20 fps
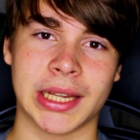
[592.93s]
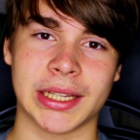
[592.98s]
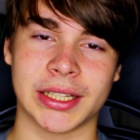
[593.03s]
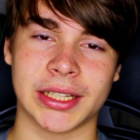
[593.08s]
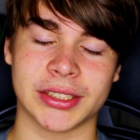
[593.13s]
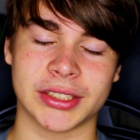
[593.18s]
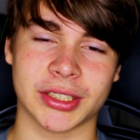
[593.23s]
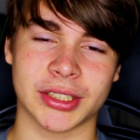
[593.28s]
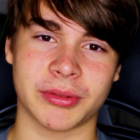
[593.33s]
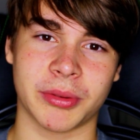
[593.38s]

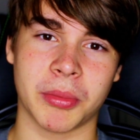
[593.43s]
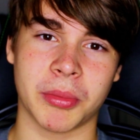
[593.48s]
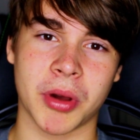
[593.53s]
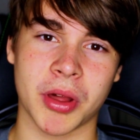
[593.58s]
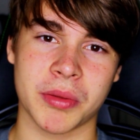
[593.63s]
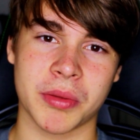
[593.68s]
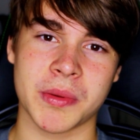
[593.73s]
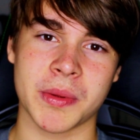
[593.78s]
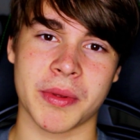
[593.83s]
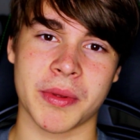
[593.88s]
This is from
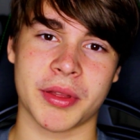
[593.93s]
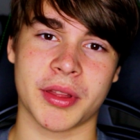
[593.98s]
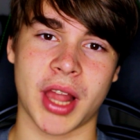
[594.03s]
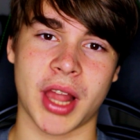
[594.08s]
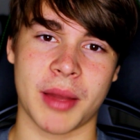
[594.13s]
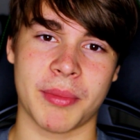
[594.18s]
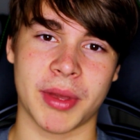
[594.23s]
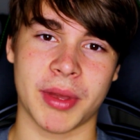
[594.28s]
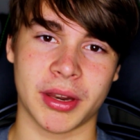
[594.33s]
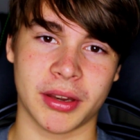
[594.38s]
most people's
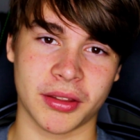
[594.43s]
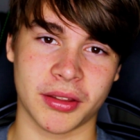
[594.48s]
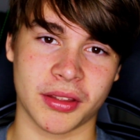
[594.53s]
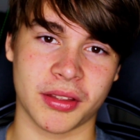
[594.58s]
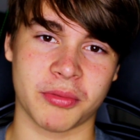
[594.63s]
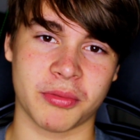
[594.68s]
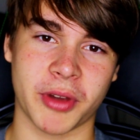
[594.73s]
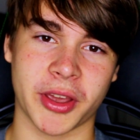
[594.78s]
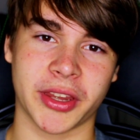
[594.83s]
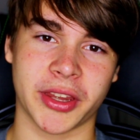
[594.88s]
stuff, and this
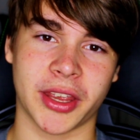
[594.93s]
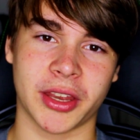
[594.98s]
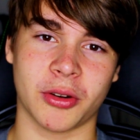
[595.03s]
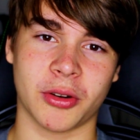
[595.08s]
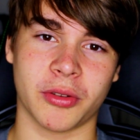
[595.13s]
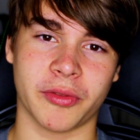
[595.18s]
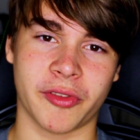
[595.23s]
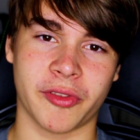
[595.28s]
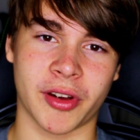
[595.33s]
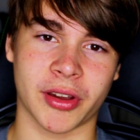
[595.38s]
is why they
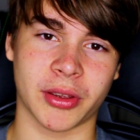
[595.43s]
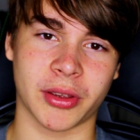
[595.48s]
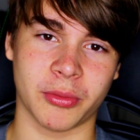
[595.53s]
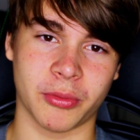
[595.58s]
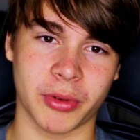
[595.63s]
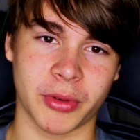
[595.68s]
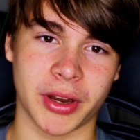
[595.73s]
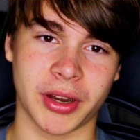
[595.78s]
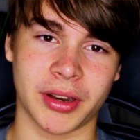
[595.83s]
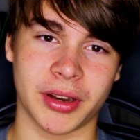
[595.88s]
don't
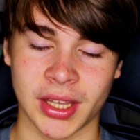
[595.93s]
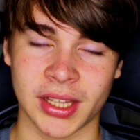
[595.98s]
fucking win.